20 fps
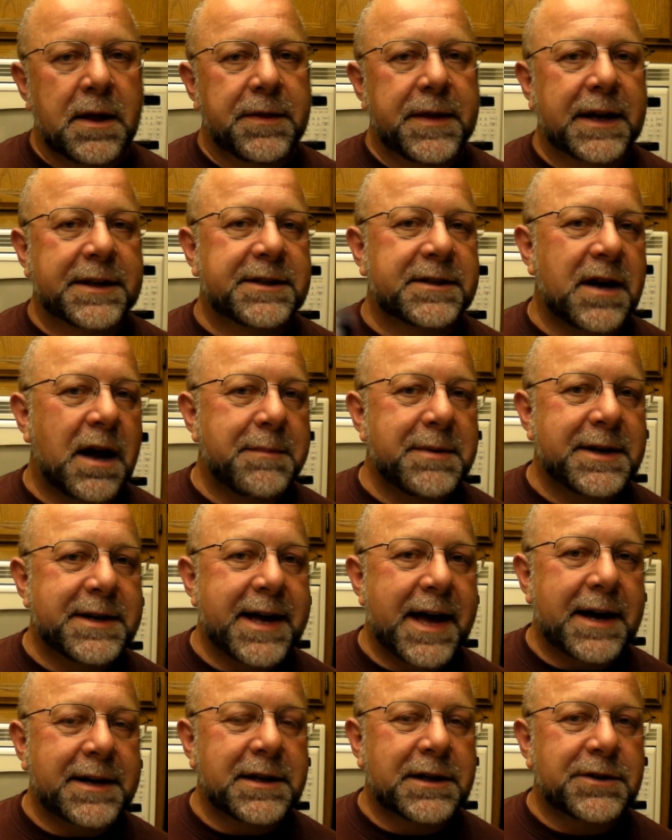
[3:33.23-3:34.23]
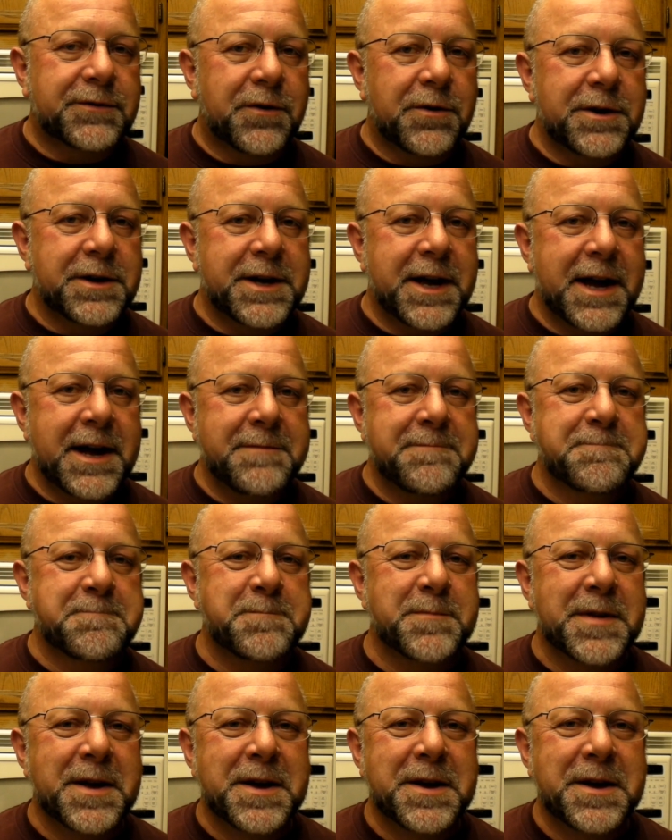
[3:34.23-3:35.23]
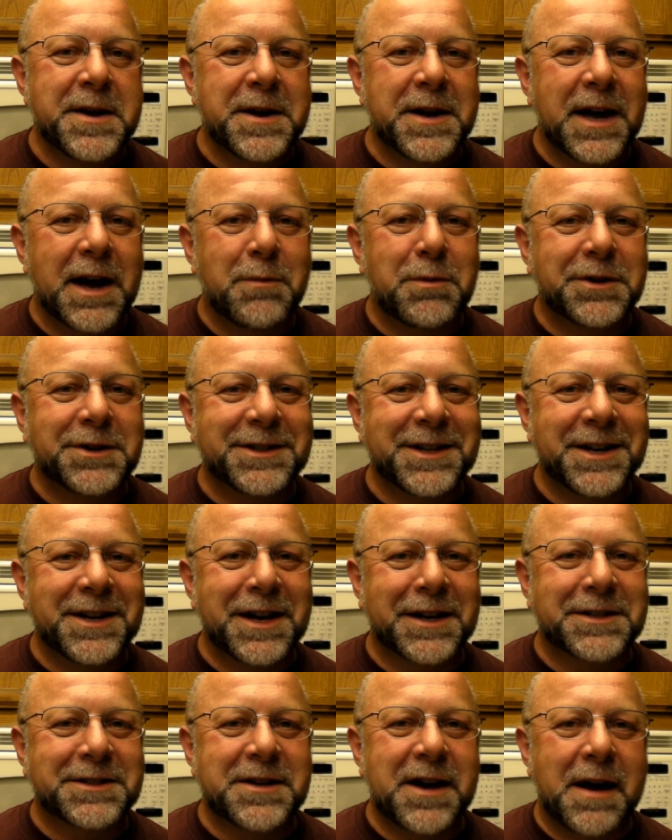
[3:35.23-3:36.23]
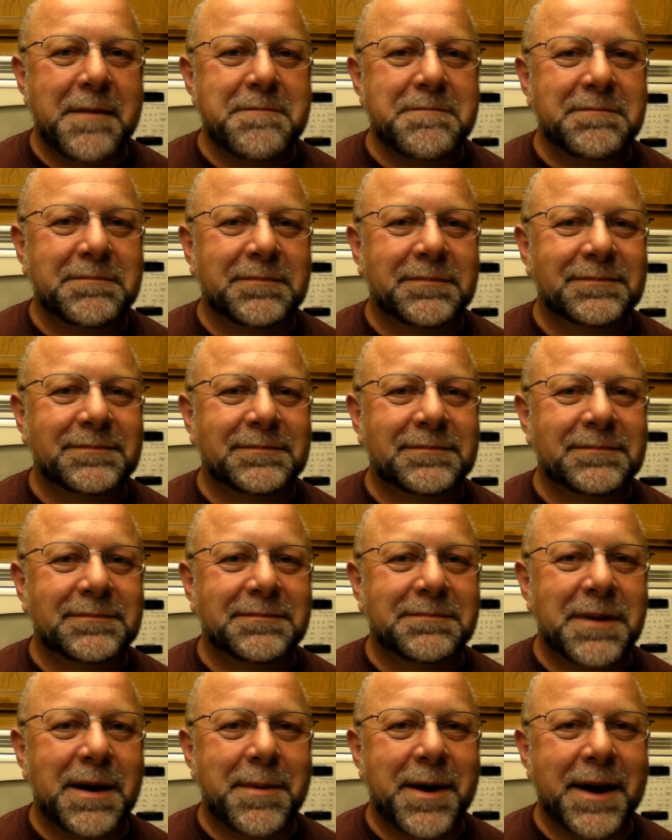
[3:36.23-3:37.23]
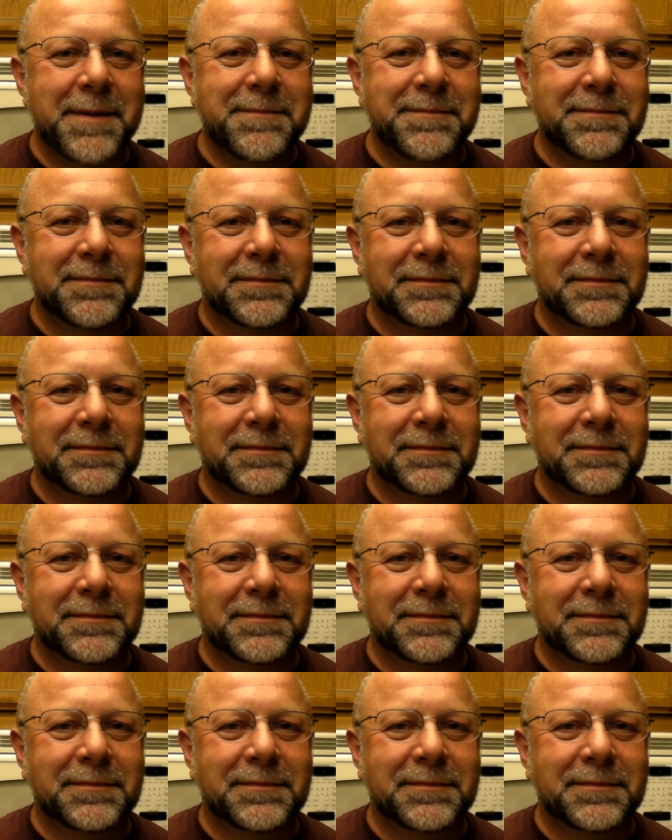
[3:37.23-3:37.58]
That's Zombie Tactics for today, and we'll see you next time. Bye-bye.